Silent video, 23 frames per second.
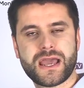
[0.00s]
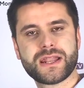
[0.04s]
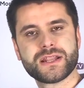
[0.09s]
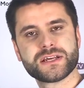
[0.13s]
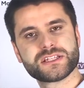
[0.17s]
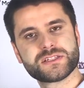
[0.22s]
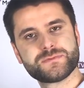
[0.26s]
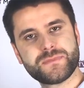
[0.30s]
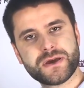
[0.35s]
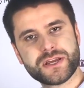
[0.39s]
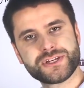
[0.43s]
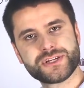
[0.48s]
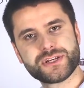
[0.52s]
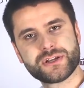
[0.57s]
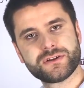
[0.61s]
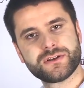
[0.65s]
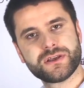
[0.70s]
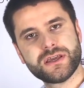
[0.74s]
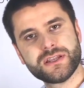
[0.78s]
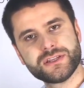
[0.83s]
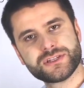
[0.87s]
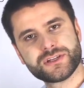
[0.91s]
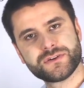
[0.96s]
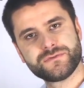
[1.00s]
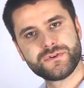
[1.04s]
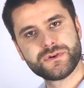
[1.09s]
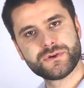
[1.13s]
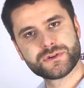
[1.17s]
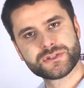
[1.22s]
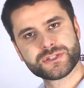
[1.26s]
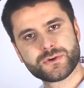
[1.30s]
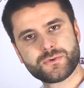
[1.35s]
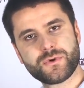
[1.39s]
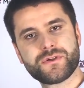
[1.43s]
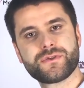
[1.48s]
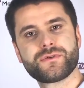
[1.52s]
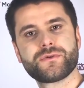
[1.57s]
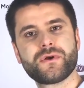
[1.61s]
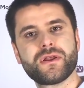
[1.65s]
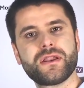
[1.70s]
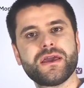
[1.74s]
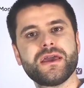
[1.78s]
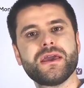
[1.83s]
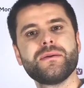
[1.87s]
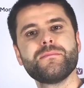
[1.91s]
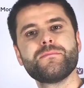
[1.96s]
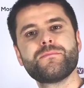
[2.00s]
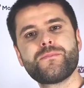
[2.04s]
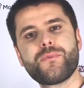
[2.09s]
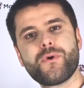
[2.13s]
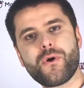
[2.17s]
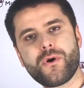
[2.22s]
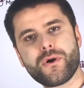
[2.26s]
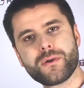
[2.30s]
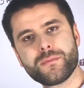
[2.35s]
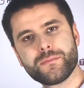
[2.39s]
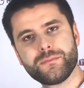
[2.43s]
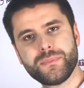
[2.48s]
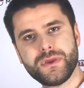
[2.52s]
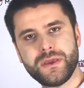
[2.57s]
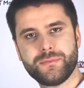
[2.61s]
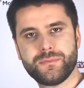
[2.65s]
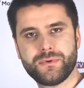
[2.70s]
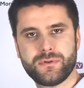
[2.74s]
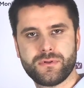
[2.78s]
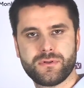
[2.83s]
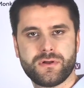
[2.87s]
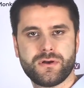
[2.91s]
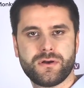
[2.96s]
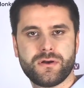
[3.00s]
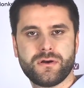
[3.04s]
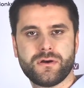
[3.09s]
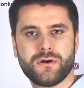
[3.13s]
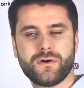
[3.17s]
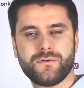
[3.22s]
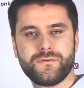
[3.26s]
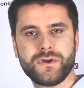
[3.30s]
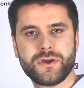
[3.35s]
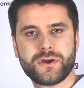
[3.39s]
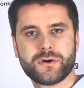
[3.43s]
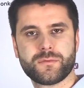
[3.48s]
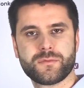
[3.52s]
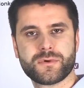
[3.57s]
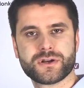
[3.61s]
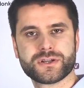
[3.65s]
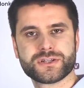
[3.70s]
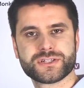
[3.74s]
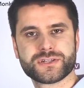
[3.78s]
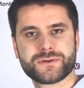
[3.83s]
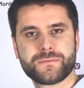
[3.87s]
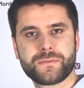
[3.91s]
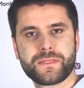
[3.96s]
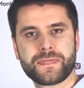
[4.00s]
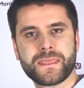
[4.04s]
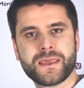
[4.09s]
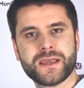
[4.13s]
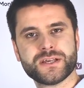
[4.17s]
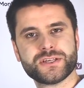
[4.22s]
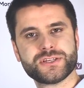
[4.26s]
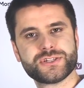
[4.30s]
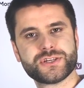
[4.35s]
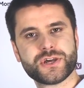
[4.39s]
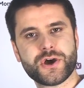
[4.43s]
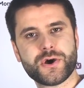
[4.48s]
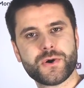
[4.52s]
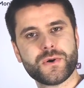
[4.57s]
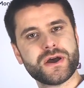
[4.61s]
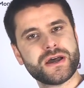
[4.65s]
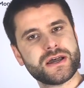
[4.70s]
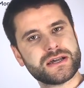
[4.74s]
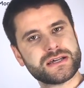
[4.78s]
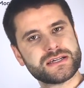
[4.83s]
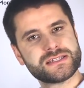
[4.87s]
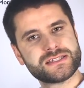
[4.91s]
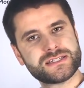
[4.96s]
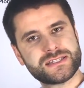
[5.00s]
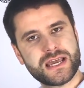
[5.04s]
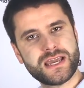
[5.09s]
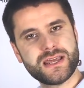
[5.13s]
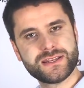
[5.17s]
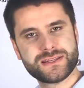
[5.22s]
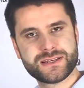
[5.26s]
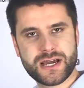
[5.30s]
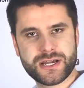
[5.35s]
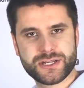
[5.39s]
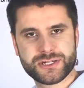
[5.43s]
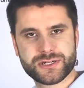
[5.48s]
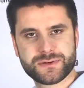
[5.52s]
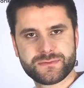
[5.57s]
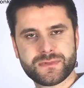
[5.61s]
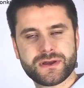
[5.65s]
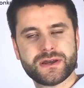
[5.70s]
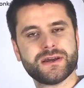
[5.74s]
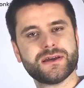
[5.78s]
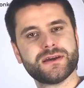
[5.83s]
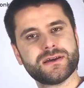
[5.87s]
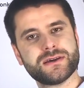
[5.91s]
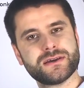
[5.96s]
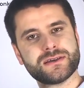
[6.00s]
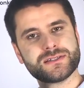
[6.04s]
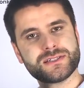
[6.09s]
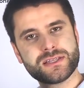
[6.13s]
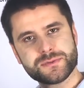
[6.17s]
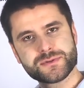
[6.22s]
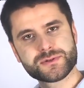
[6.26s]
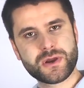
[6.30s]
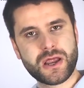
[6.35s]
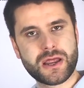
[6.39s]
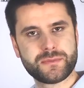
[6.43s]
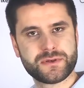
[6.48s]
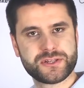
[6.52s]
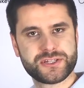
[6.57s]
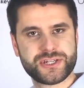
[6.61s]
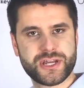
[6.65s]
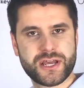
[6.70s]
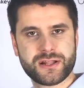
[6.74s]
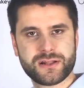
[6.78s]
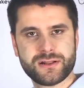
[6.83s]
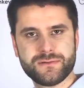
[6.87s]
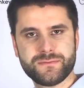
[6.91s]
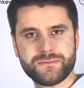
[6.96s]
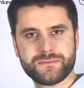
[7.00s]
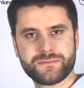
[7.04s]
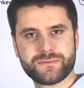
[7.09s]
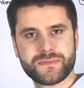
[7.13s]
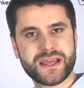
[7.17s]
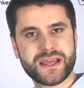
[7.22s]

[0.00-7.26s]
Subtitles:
and especially the interviews with really important people of e-commerce. So stay in touch, subscribe to this channel,